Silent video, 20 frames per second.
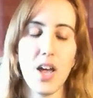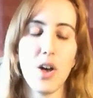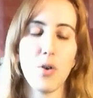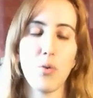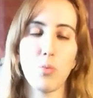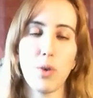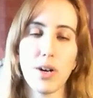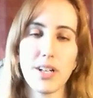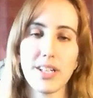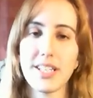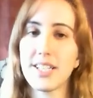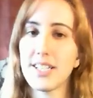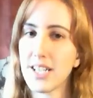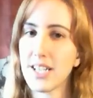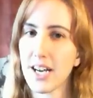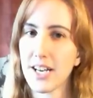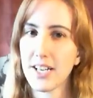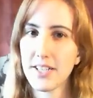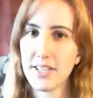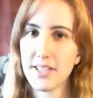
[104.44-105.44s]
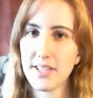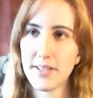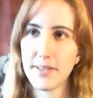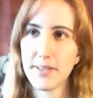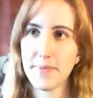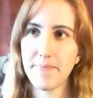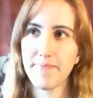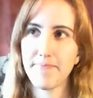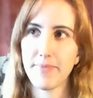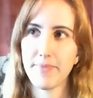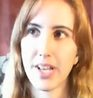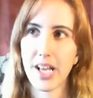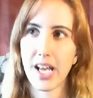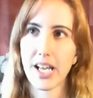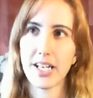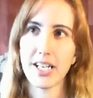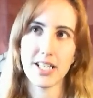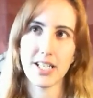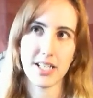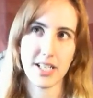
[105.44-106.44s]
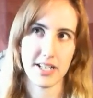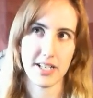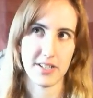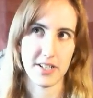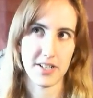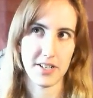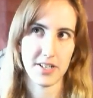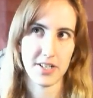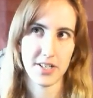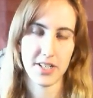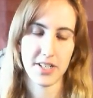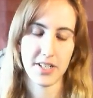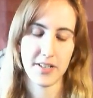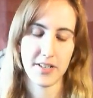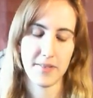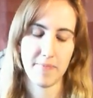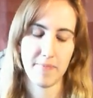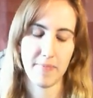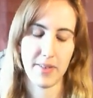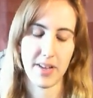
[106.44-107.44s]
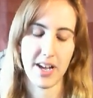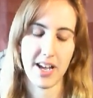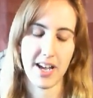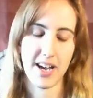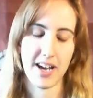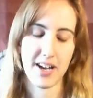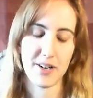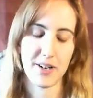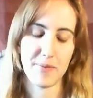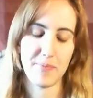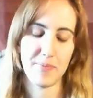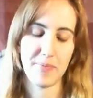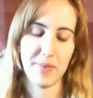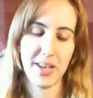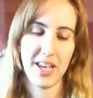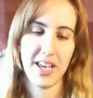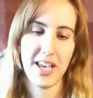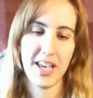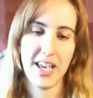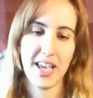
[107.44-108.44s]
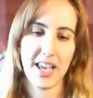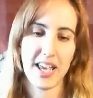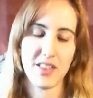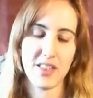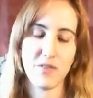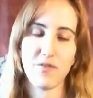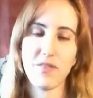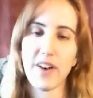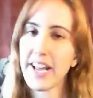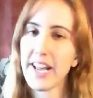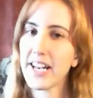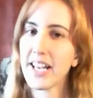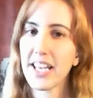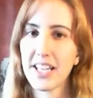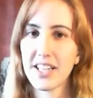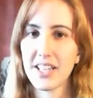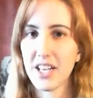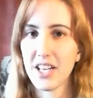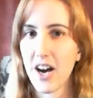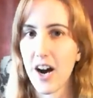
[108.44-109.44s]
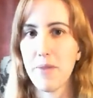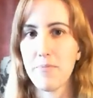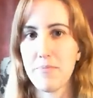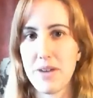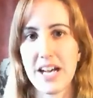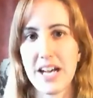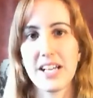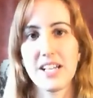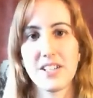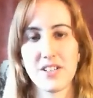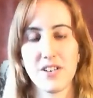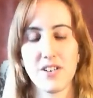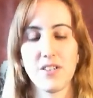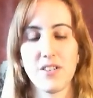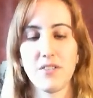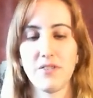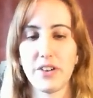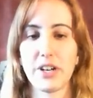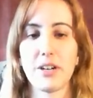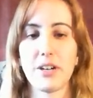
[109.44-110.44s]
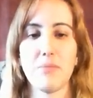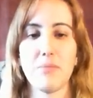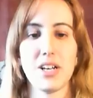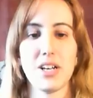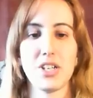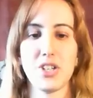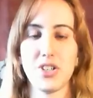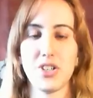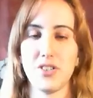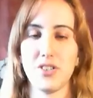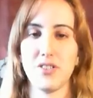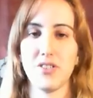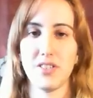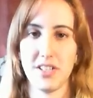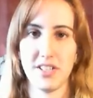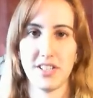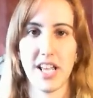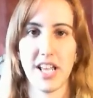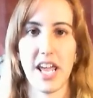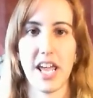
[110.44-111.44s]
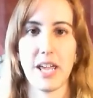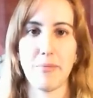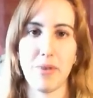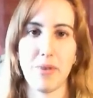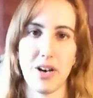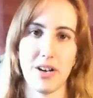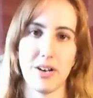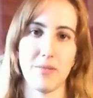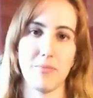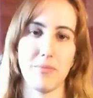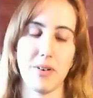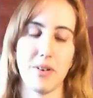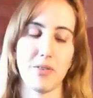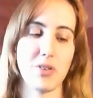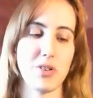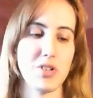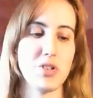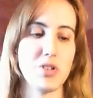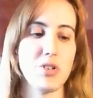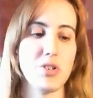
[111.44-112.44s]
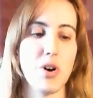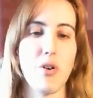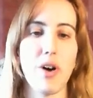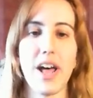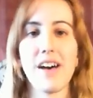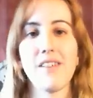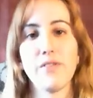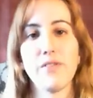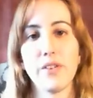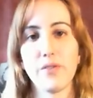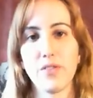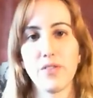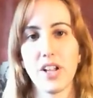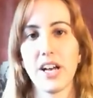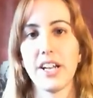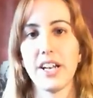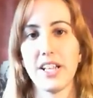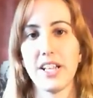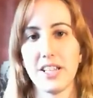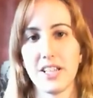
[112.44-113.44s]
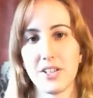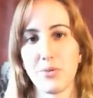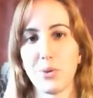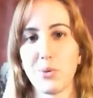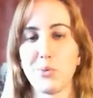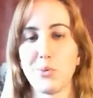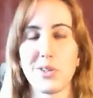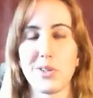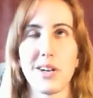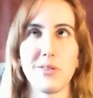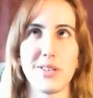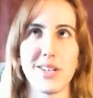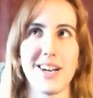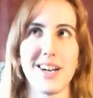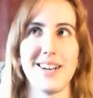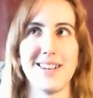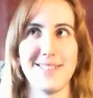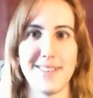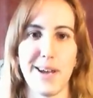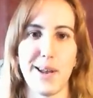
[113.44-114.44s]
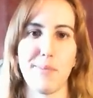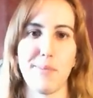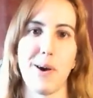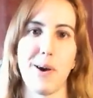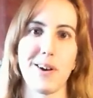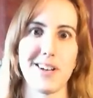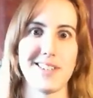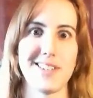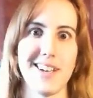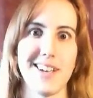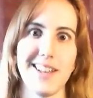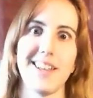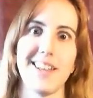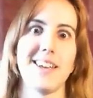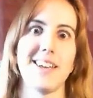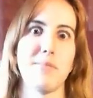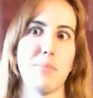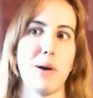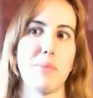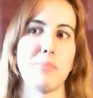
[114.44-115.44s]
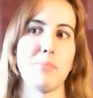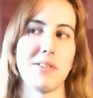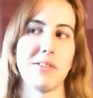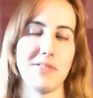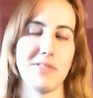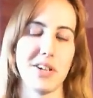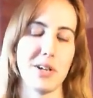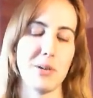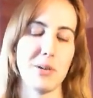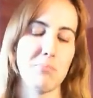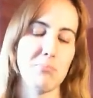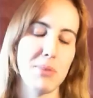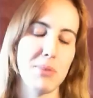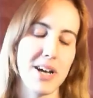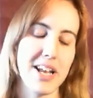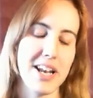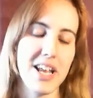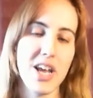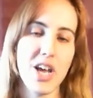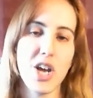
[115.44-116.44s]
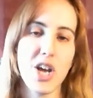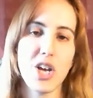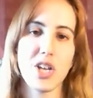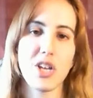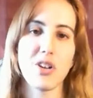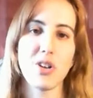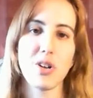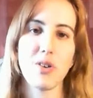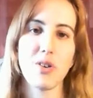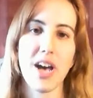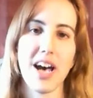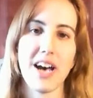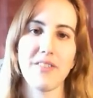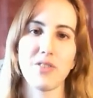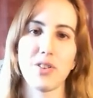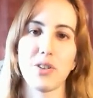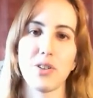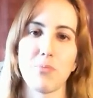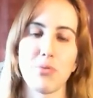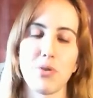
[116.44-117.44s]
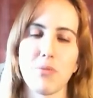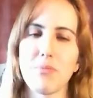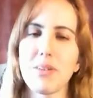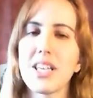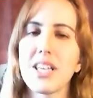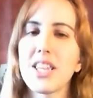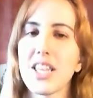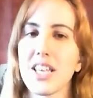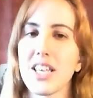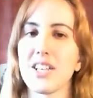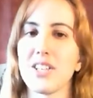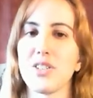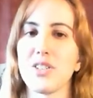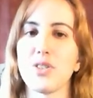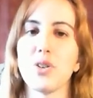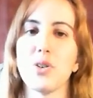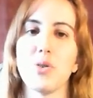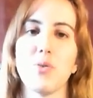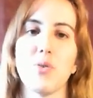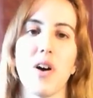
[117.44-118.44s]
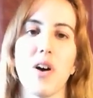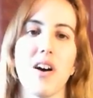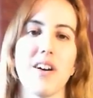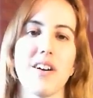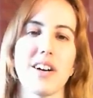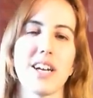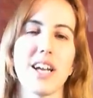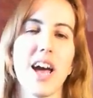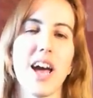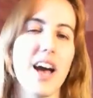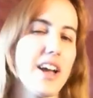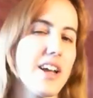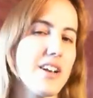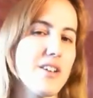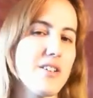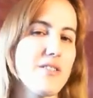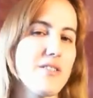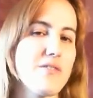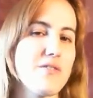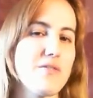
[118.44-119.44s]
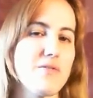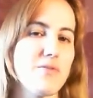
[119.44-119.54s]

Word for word: Well, it does, and it doesn't. Um, the fighting and the combat is all very much the same. Um, of course, you don't have the flood in this one, which I was kind of sad about because I like popping flood. But you do have the Prometheans, who are kind of